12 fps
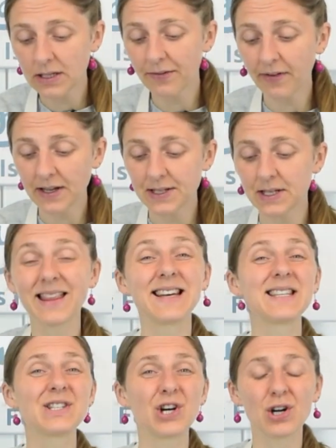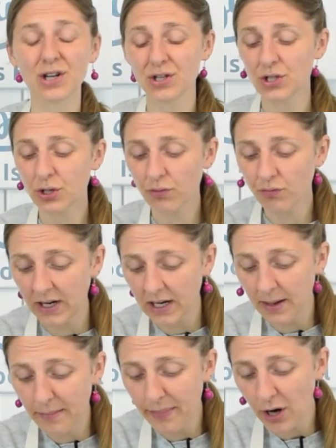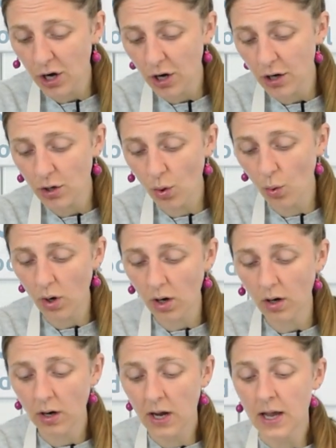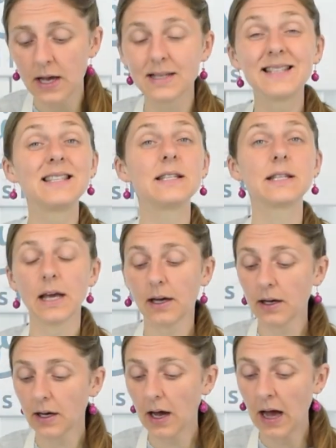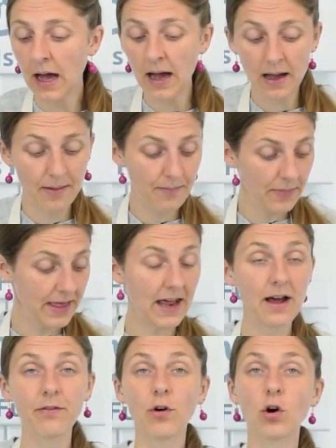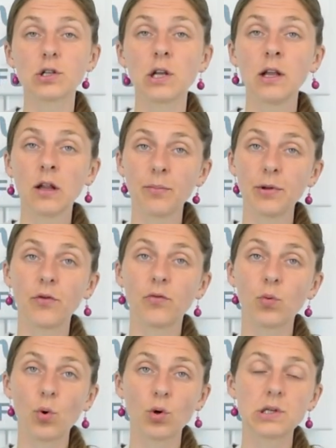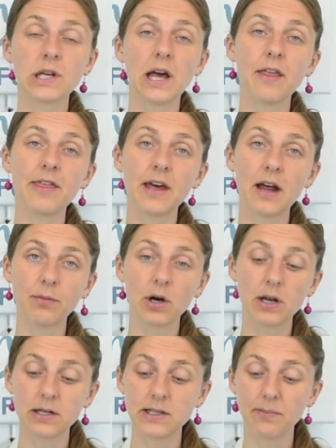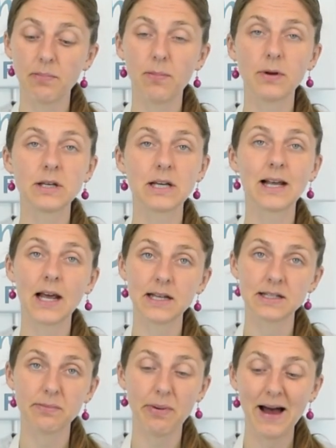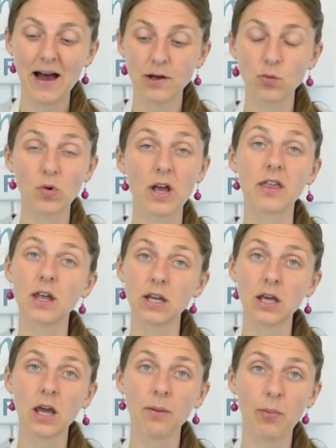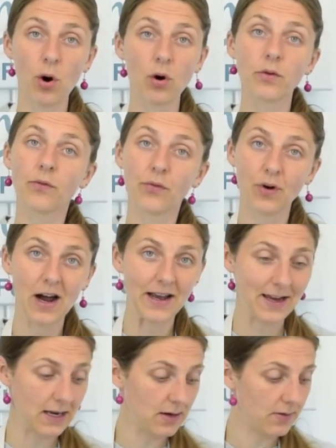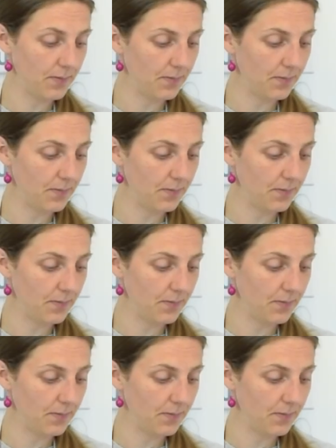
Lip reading: I see they're starting to really burn or stick, then I've got a little bit of water that I'm gonna deglaze the pan with and keep on frying.